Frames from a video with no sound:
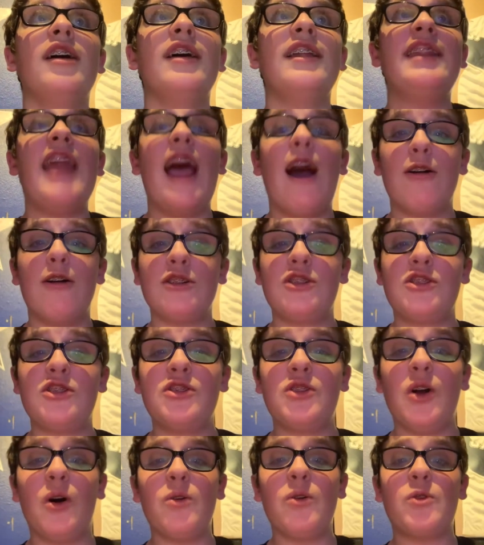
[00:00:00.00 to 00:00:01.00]
Now it's
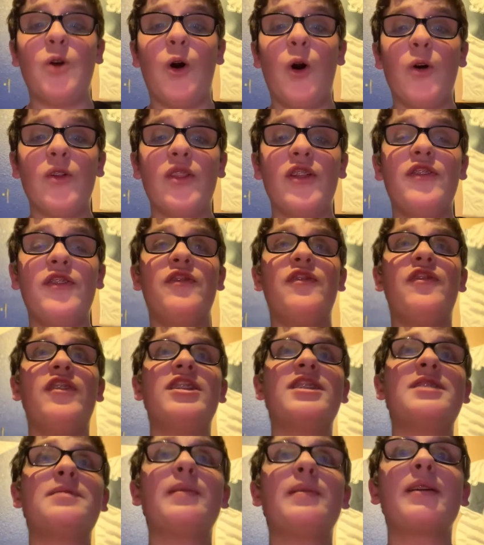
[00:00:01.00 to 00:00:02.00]
Stone Cold and
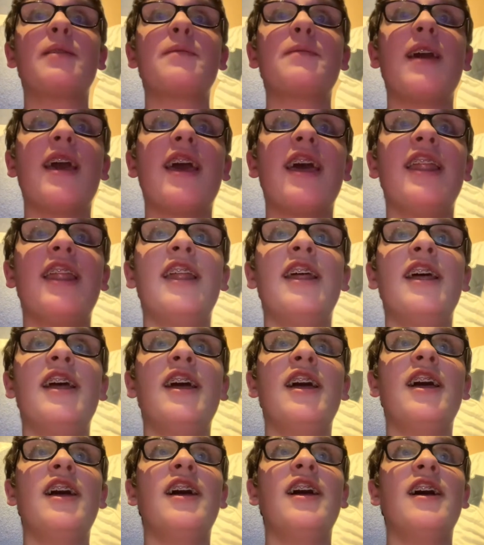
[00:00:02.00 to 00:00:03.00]
Vince McMahon
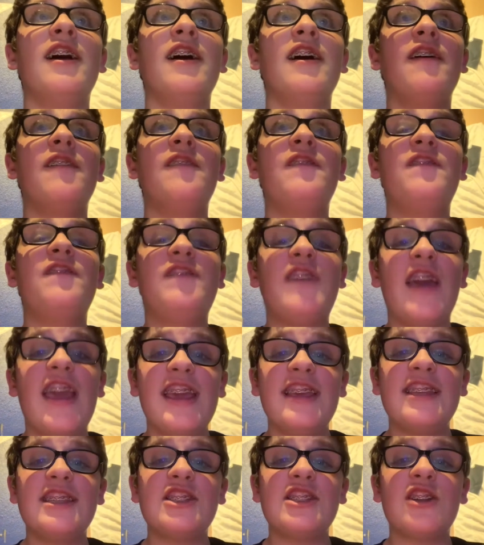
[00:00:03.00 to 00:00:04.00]

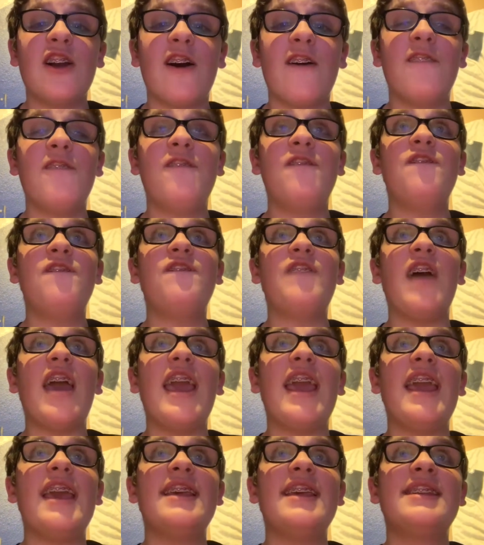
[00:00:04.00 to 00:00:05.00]
face to
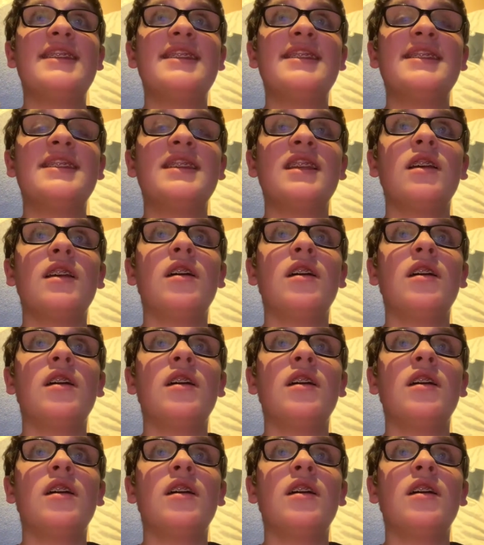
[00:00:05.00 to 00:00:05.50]
face.